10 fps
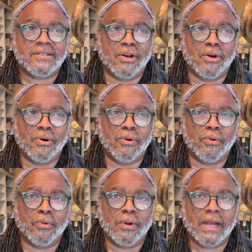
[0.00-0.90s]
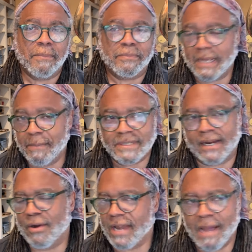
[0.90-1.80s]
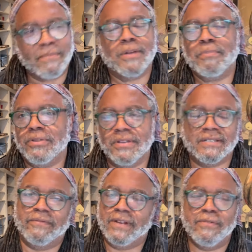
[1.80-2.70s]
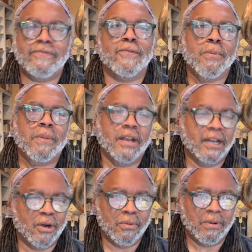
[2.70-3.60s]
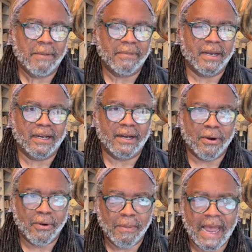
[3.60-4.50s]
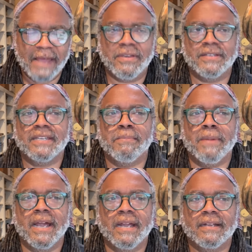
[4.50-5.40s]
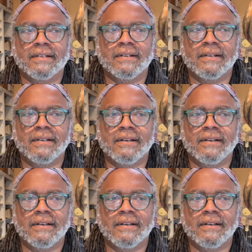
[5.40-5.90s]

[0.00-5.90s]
So I'm I'm saying okay, I'm gonna put this in video form. I'm gonna go. I'm gonna go up at this at my